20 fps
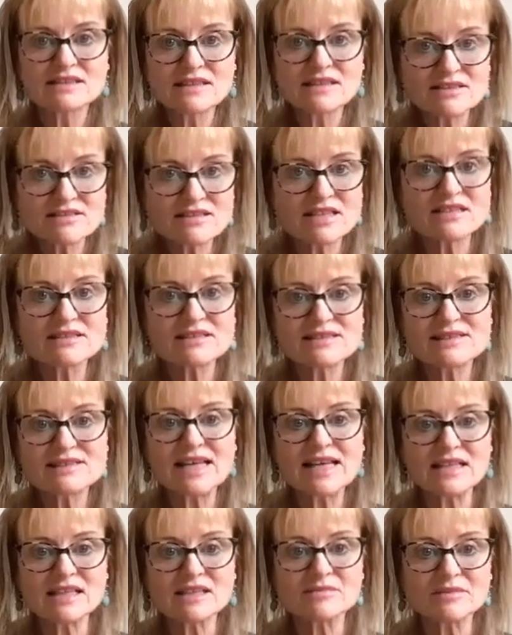there's
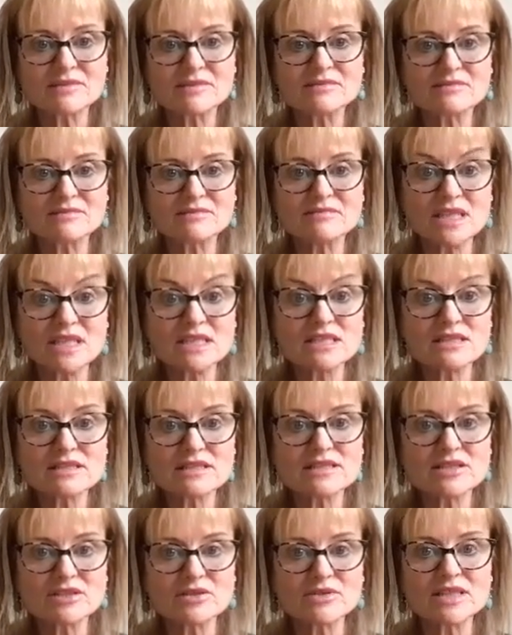
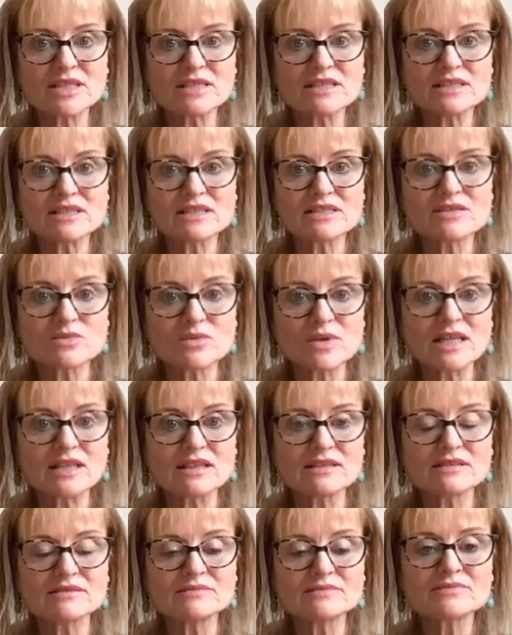unsettlement to it as
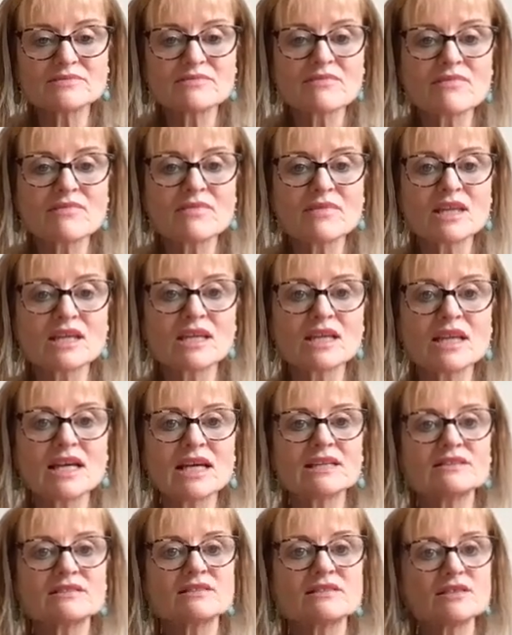well.
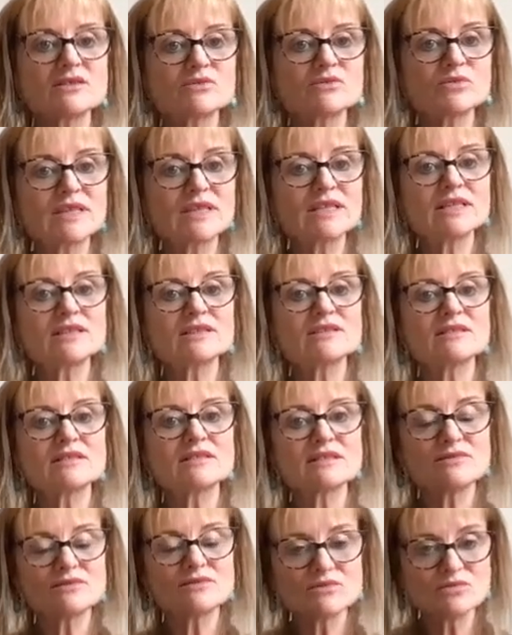And so we
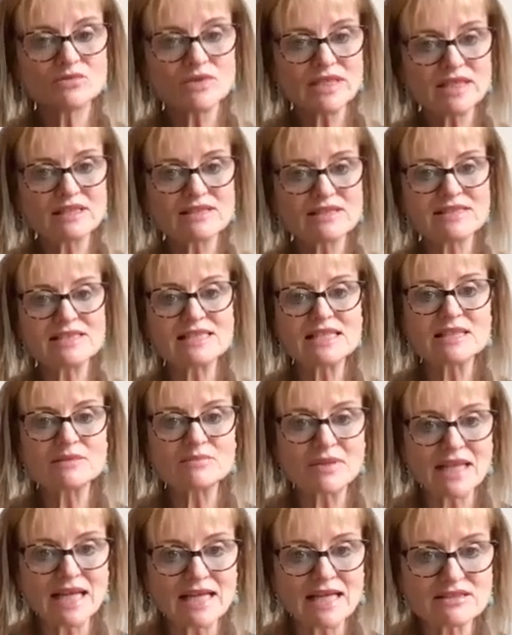the
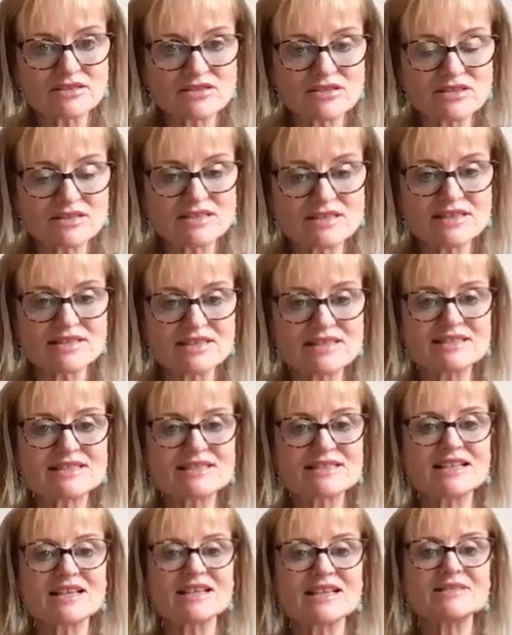seed planters at this
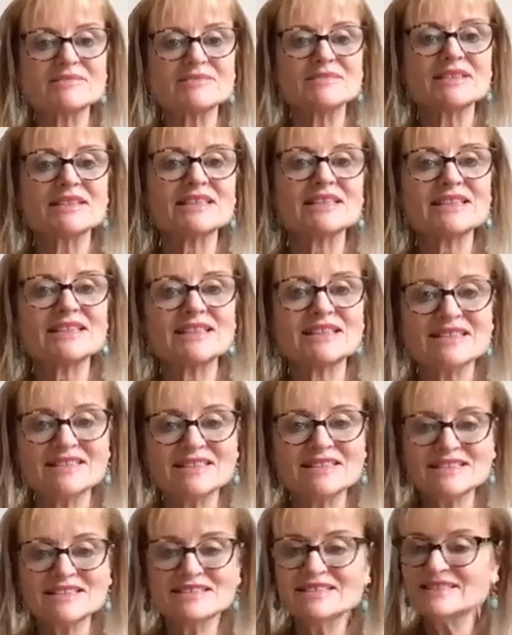time
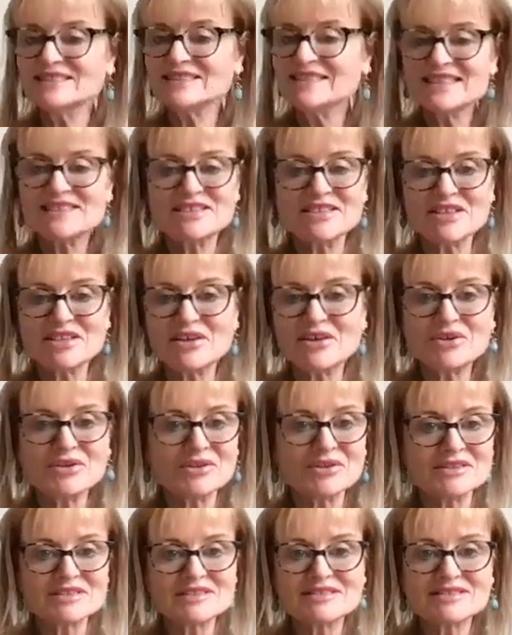need to
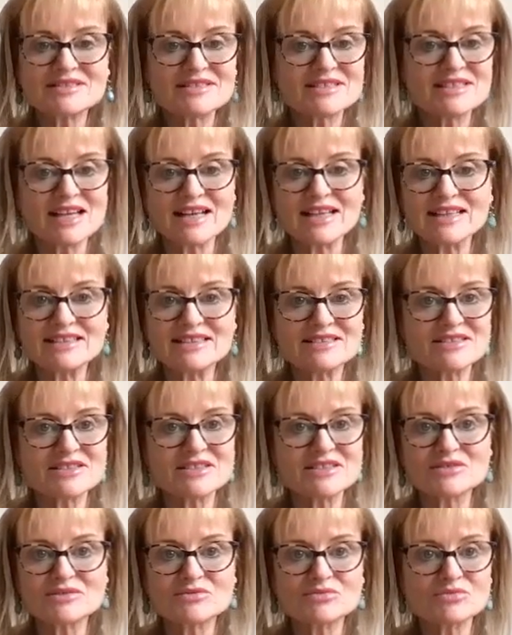hold tight
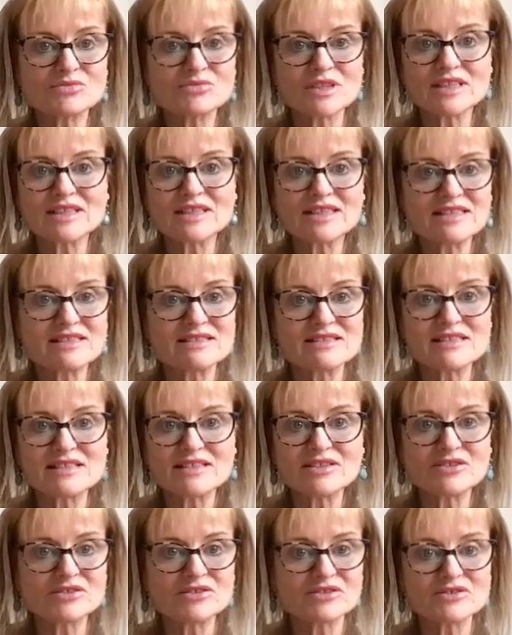to what it is
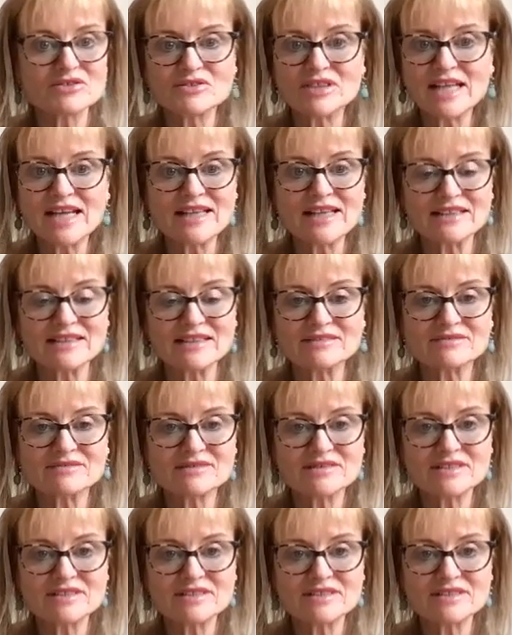that you're creating.